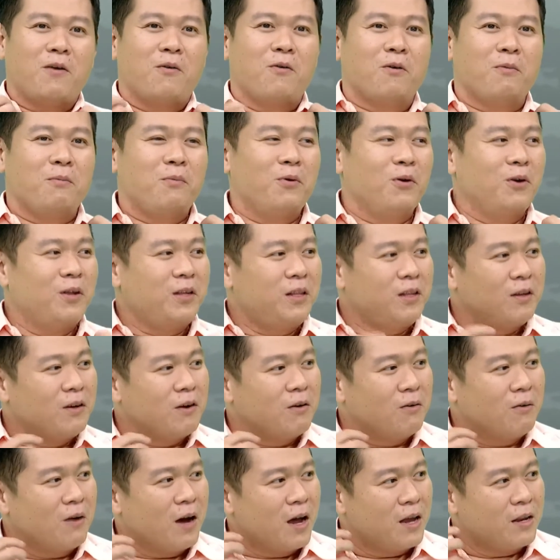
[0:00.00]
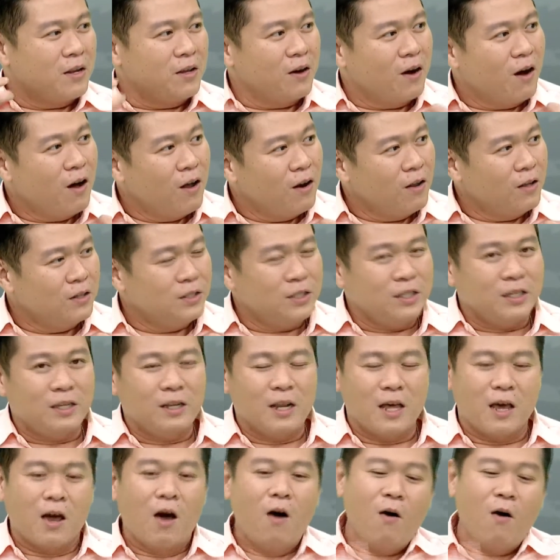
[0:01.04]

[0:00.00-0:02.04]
own political ideology, like,